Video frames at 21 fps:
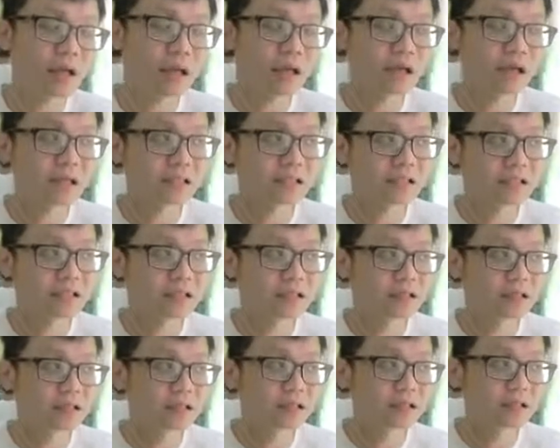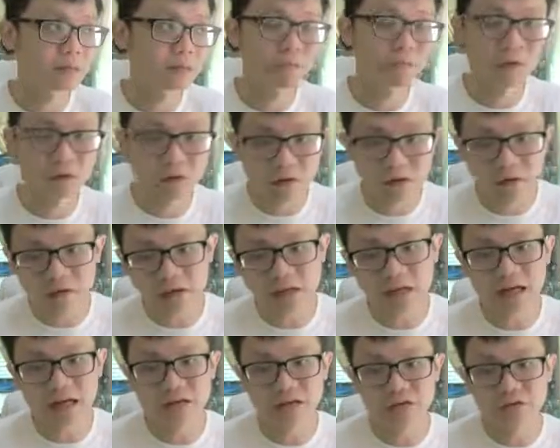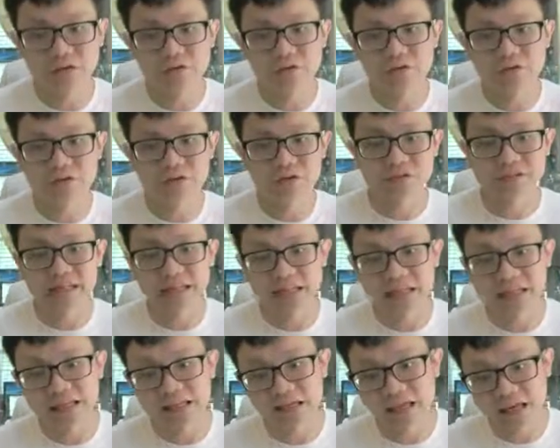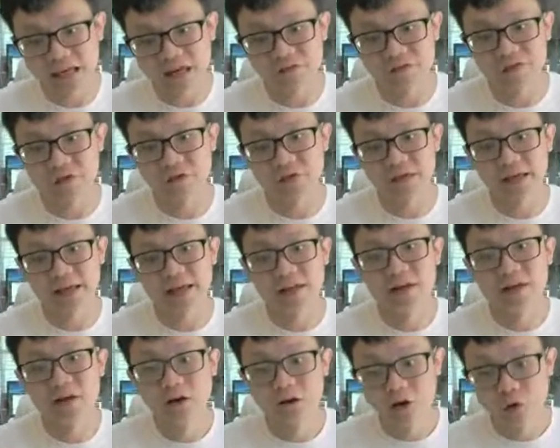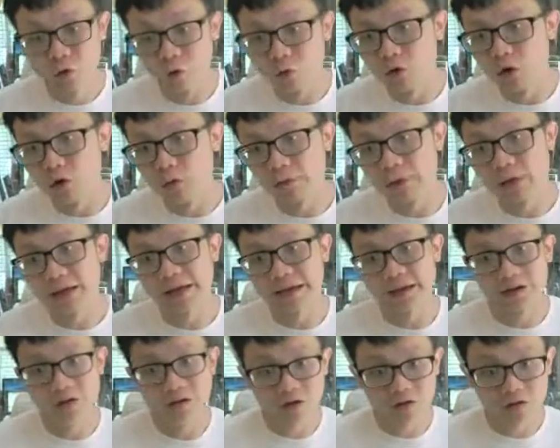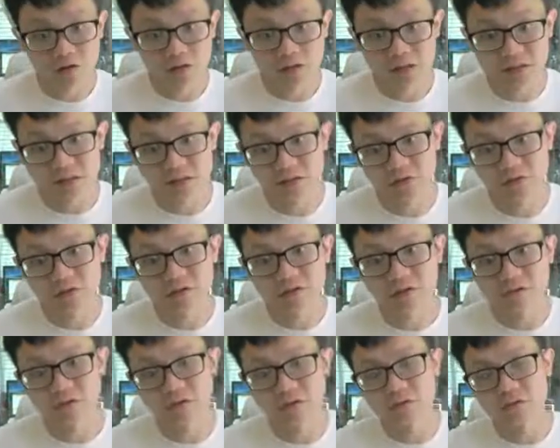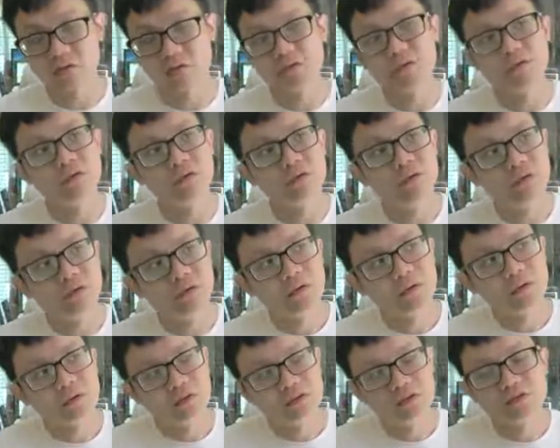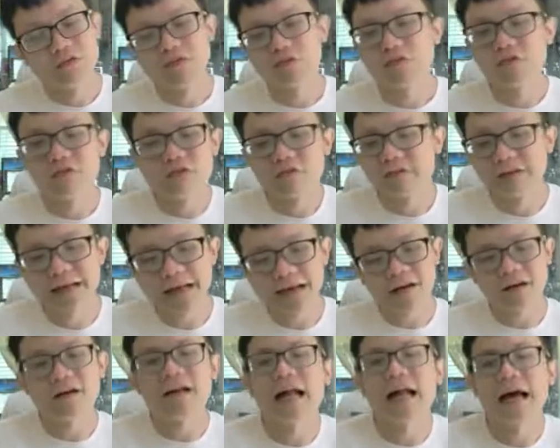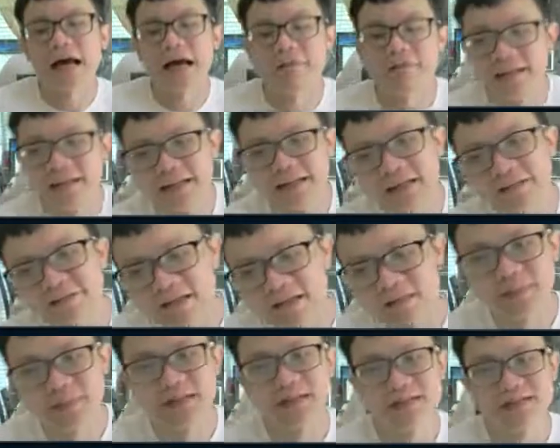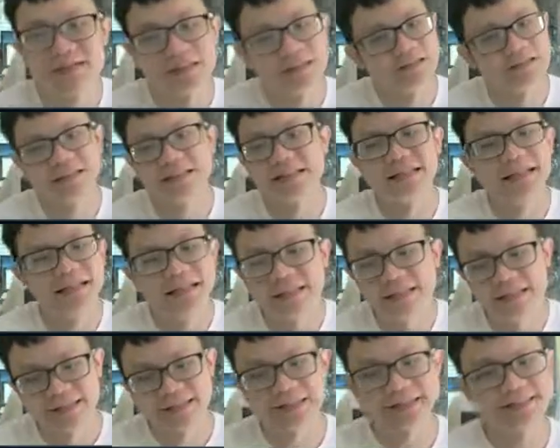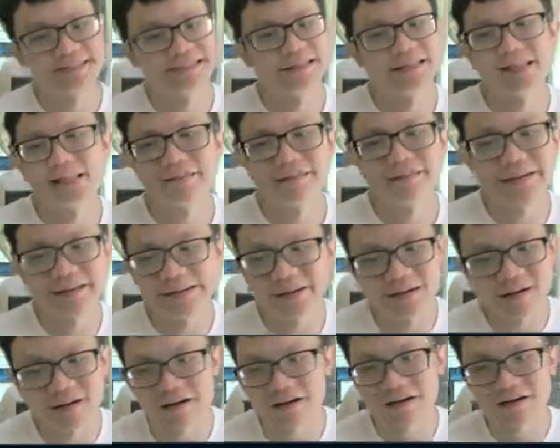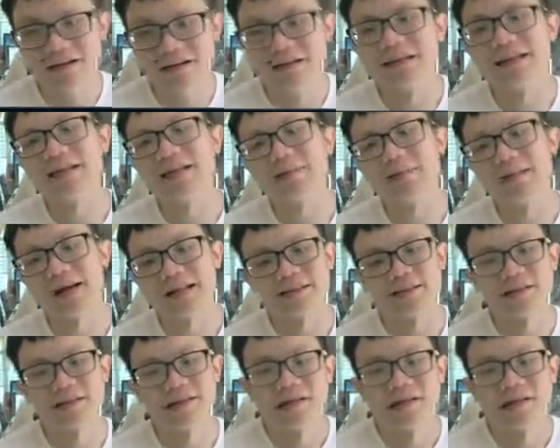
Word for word: as the more car you use then the earth will get warmer and hotter so so don't get hot lah ah. we live in malaysia already it's already very hot already but